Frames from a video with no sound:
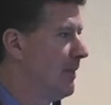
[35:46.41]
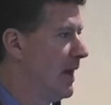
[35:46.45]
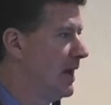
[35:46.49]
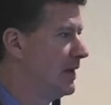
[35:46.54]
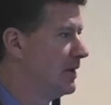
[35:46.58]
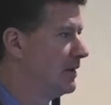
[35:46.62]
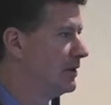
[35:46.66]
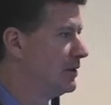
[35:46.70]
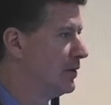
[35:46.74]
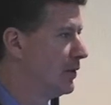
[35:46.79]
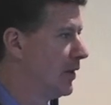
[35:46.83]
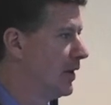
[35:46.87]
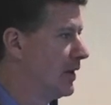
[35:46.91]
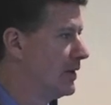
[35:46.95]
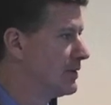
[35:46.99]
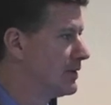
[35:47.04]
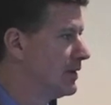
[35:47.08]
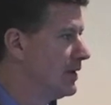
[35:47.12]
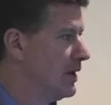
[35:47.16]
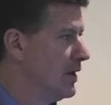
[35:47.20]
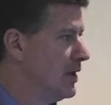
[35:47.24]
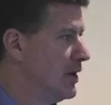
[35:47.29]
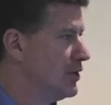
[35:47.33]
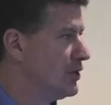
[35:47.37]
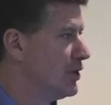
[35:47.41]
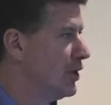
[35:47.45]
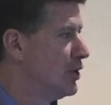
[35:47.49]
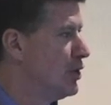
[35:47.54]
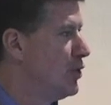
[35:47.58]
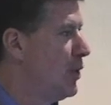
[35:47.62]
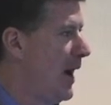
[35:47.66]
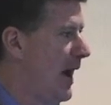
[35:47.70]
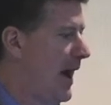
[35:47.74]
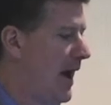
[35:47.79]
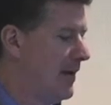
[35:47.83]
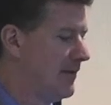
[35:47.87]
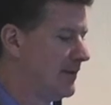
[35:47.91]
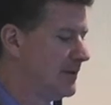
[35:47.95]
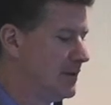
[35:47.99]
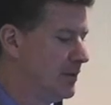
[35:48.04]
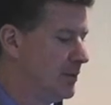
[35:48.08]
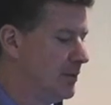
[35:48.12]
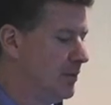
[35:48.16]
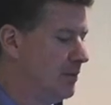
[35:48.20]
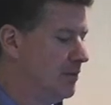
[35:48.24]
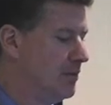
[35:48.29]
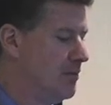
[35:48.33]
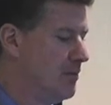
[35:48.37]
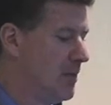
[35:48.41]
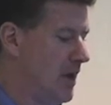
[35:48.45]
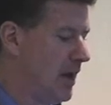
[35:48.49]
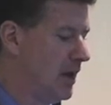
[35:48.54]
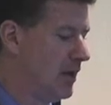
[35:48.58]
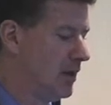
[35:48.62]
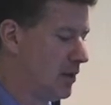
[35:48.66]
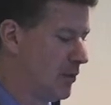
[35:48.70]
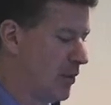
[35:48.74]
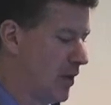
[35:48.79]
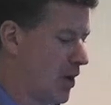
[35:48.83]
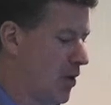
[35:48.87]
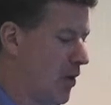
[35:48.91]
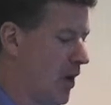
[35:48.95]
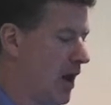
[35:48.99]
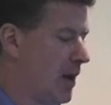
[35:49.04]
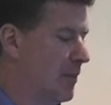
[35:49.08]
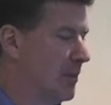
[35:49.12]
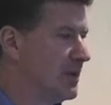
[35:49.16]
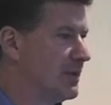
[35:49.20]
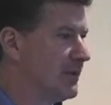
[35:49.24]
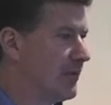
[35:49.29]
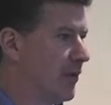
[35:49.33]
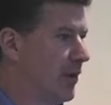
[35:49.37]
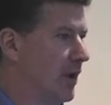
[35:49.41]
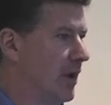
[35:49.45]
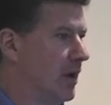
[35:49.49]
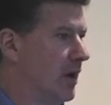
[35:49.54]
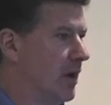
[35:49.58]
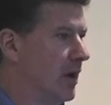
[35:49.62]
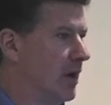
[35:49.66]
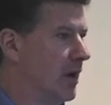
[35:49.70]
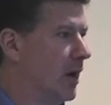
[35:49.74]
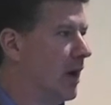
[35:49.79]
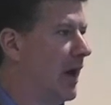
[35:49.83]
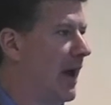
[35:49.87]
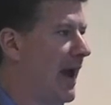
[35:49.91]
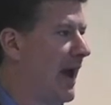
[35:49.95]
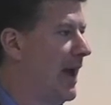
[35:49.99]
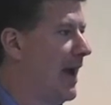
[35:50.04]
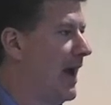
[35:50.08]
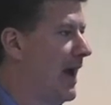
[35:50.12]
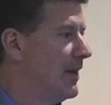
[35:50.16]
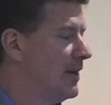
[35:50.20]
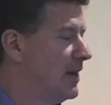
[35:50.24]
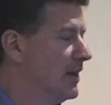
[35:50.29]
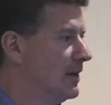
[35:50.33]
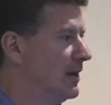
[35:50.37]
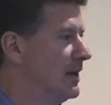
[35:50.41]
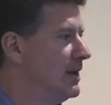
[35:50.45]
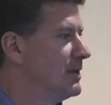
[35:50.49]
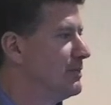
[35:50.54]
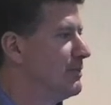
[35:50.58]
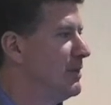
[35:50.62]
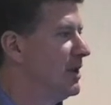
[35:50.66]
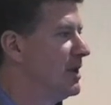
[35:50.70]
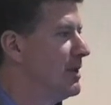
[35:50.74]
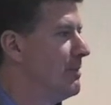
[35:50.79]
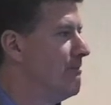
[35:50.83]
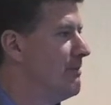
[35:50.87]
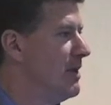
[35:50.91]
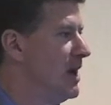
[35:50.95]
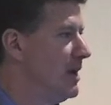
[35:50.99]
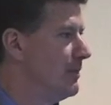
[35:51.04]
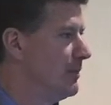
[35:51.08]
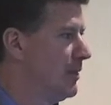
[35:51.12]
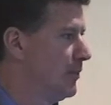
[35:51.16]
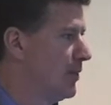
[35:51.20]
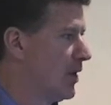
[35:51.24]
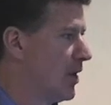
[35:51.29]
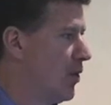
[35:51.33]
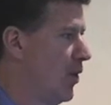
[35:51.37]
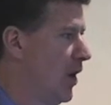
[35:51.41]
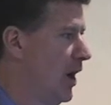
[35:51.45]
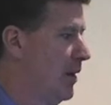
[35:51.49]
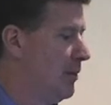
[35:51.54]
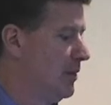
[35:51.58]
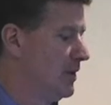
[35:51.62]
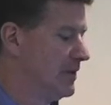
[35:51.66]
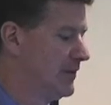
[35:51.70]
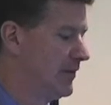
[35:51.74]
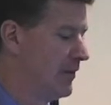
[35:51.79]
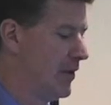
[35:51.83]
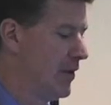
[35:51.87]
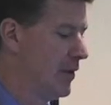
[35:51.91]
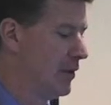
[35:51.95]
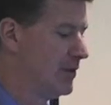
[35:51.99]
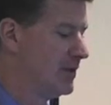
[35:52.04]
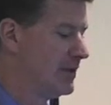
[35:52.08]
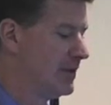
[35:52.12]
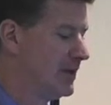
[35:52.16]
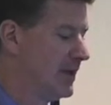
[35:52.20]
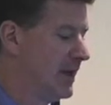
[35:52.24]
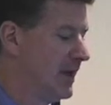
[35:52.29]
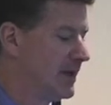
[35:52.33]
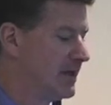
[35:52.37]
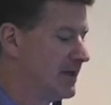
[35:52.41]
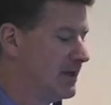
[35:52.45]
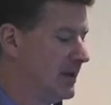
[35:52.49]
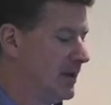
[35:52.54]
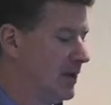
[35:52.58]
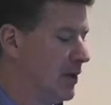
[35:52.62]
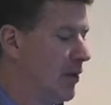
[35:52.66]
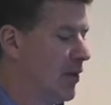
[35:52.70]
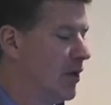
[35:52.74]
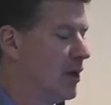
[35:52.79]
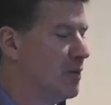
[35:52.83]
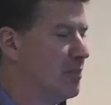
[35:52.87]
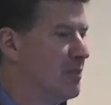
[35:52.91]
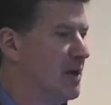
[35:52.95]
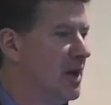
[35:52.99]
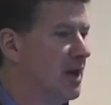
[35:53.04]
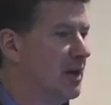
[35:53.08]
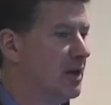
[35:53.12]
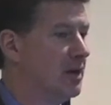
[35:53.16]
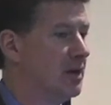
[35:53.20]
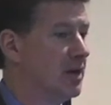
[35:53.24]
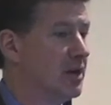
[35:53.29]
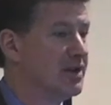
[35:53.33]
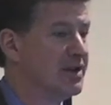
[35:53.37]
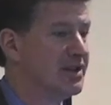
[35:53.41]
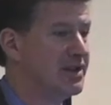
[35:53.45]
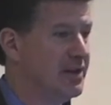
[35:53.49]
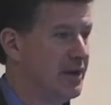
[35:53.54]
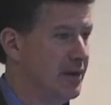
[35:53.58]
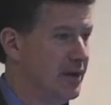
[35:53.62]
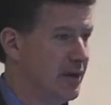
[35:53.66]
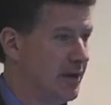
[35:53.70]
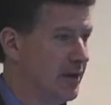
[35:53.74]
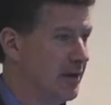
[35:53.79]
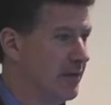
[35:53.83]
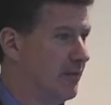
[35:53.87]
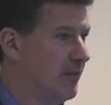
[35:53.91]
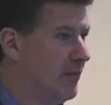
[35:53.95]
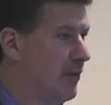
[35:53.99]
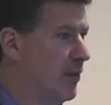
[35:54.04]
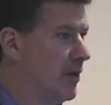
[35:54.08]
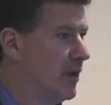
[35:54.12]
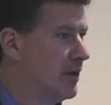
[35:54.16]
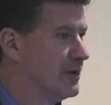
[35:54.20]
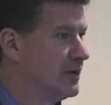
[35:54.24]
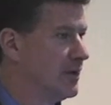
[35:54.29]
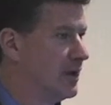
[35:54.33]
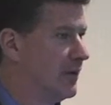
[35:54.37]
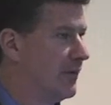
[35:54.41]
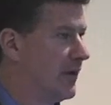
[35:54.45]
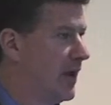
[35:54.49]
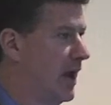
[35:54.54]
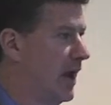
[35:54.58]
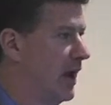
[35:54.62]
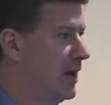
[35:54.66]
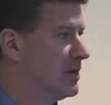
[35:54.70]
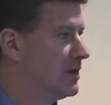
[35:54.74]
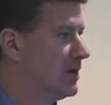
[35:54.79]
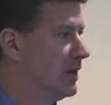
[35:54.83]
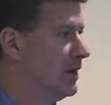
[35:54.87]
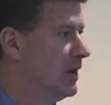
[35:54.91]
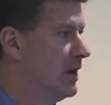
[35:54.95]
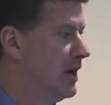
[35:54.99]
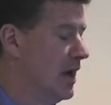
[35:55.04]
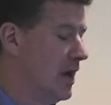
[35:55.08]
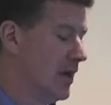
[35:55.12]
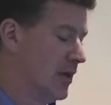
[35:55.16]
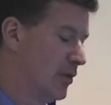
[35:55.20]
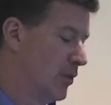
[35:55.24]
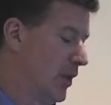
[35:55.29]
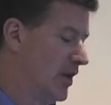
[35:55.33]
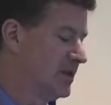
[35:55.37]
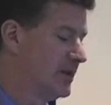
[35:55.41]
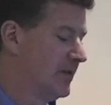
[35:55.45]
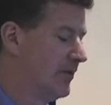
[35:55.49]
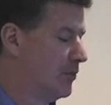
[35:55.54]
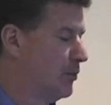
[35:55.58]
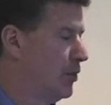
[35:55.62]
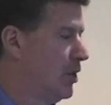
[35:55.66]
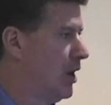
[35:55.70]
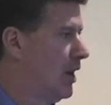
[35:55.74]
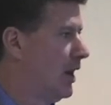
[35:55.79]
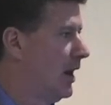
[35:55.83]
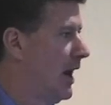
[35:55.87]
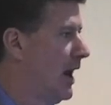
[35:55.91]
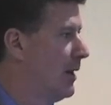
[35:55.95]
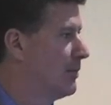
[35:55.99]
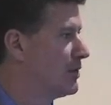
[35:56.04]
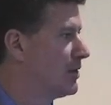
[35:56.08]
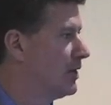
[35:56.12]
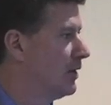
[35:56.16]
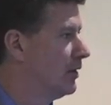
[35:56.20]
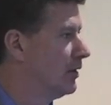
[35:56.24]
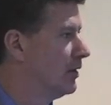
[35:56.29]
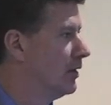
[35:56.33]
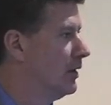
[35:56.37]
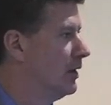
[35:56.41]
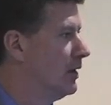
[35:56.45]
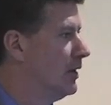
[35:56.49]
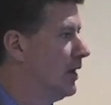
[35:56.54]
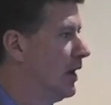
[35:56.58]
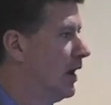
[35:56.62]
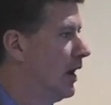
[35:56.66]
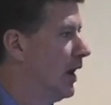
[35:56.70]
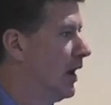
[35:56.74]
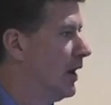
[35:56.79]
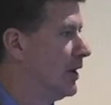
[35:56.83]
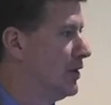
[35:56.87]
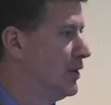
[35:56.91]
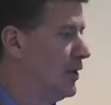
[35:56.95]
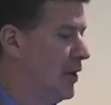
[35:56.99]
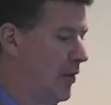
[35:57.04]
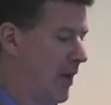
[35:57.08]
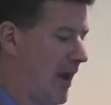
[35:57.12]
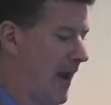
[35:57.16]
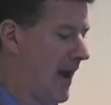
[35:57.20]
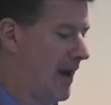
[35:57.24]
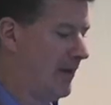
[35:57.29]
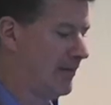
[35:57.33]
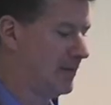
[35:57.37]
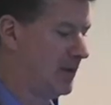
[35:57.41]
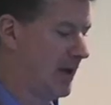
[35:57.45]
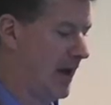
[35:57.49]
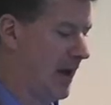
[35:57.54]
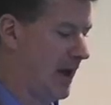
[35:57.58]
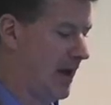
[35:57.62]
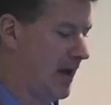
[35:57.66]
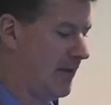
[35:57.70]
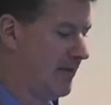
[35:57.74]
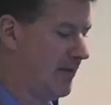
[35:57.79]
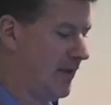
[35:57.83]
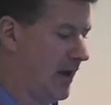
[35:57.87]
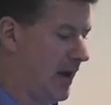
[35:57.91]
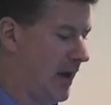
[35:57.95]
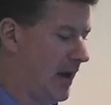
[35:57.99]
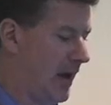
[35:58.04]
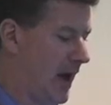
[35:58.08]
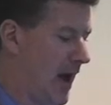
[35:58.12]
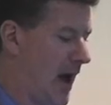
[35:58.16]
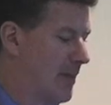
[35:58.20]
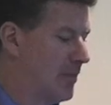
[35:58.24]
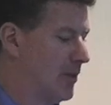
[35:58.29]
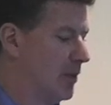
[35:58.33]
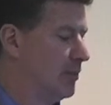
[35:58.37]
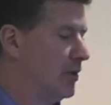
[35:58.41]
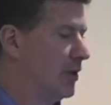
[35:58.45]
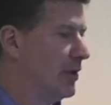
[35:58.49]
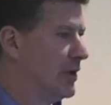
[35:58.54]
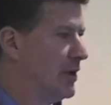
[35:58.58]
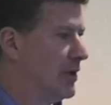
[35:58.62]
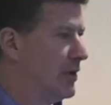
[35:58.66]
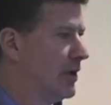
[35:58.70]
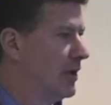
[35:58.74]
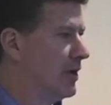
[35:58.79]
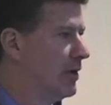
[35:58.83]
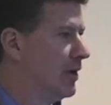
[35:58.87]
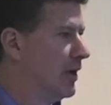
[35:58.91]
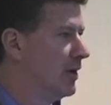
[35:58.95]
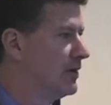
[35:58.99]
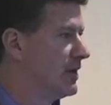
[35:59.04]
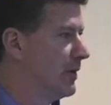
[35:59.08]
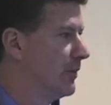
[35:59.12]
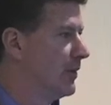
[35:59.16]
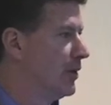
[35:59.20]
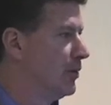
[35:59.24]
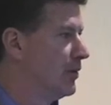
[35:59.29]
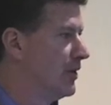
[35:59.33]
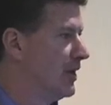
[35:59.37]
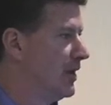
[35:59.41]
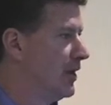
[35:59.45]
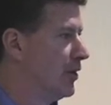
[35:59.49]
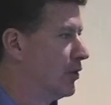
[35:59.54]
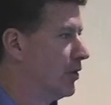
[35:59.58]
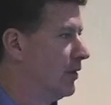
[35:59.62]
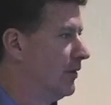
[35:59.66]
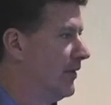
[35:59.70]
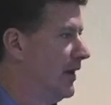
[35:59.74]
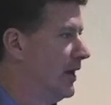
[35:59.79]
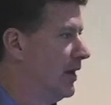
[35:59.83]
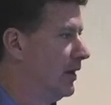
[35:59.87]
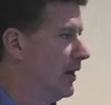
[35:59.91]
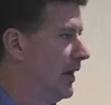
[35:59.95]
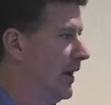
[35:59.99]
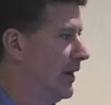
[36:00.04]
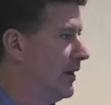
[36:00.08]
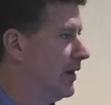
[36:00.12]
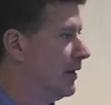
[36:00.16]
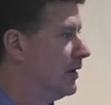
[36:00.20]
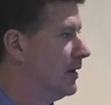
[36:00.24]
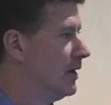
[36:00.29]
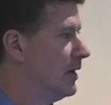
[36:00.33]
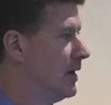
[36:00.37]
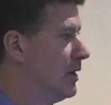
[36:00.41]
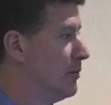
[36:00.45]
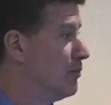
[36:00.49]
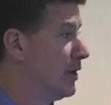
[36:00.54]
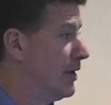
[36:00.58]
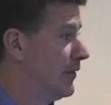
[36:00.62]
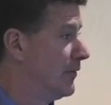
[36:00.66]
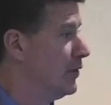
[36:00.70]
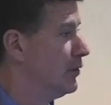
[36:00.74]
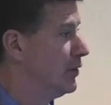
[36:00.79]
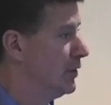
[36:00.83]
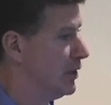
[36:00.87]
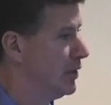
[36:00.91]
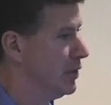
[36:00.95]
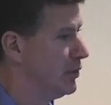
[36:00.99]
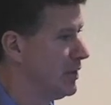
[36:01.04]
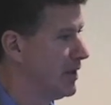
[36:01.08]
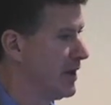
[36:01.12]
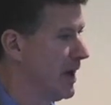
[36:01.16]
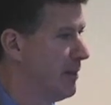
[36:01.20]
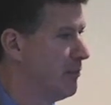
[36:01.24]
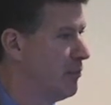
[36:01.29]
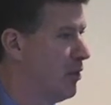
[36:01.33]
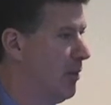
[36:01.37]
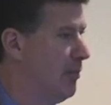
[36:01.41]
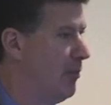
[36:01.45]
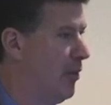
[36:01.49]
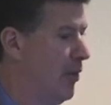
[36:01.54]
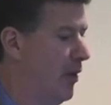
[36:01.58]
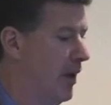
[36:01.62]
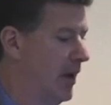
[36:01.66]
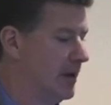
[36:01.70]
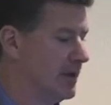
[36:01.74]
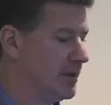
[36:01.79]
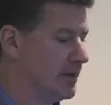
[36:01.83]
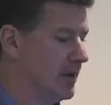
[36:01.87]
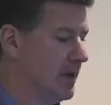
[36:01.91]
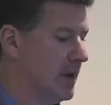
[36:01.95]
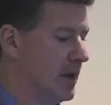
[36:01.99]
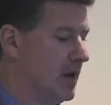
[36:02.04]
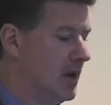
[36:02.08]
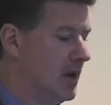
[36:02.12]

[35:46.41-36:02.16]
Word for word: mandatories. So you have to meet the requirements for, at least meet the minimum requirements for those 6 in order to be considered for certification. The rest of them are all optional. You don't have to have a operable unit or something with an integral ventilator, but if you do, you get more points.